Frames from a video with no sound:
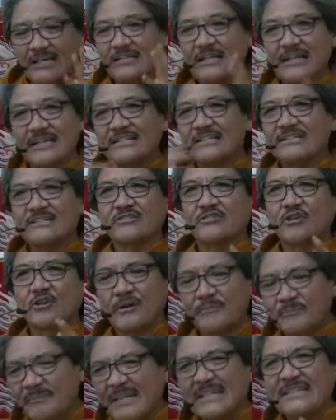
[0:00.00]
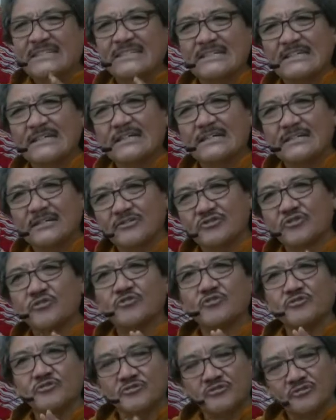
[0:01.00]
That is not a big deal. So
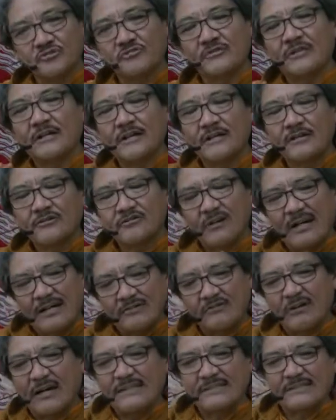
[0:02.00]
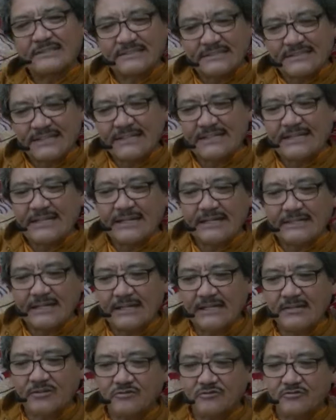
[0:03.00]
you should try to understand that
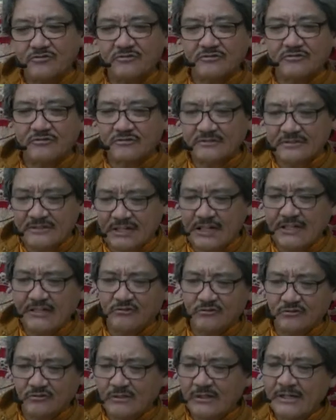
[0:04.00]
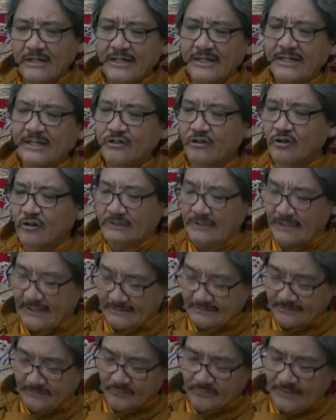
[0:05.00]
and you should try to ignore that,
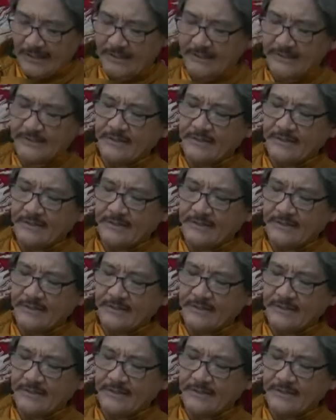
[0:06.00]
right?